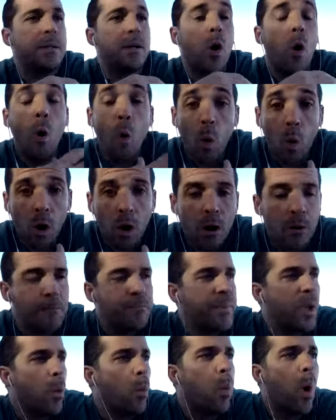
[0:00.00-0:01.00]
Or,
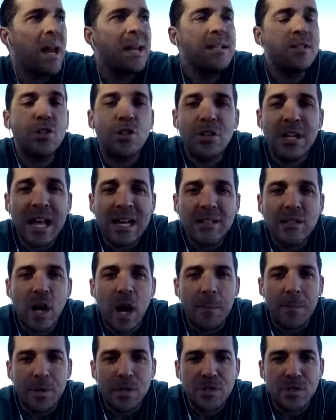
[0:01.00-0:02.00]
when is your next
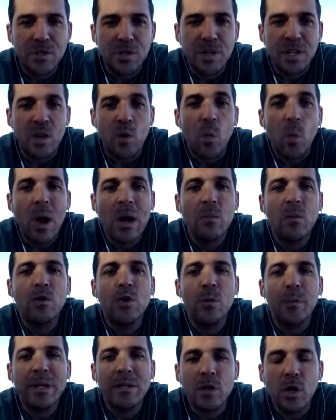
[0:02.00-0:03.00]
opportunity? When will
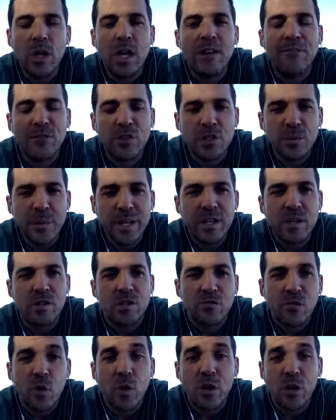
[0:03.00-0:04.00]
you be looking for speakers
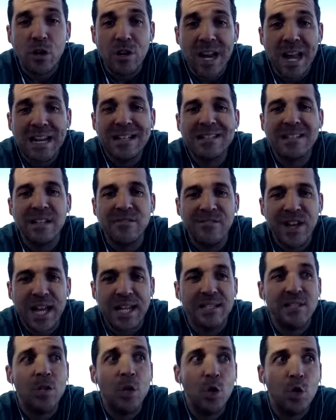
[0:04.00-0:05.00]
for your next
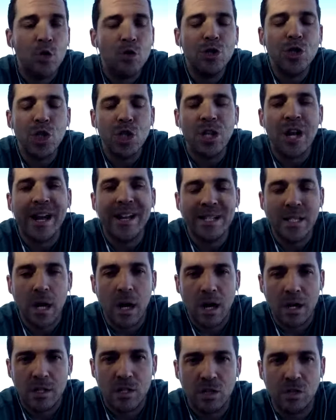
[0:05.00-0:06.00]
event? Who should I
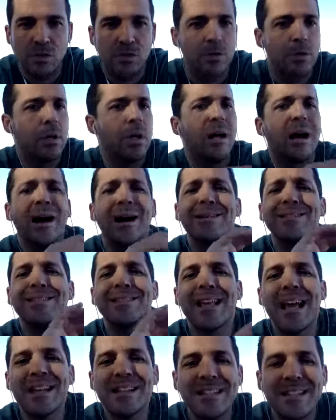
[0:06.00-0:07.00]
talk to? A
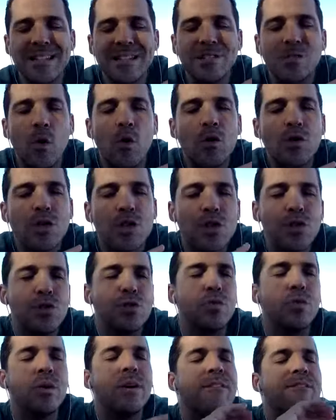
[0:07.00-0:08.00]
sentence or
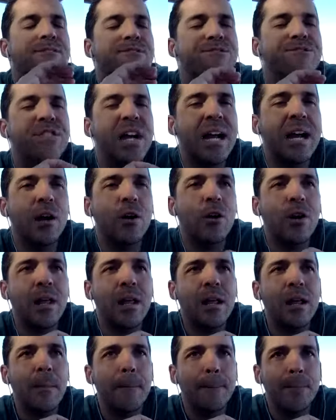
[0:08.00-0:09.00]
two,
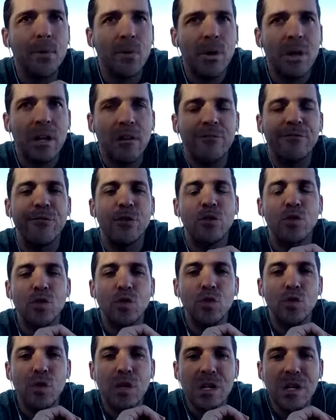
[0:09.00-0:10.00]
very brief.
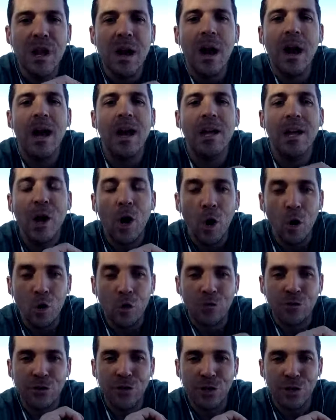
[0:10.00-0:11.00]
Do not
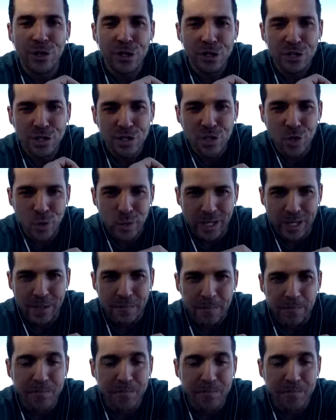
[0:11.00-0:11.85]
overdo it.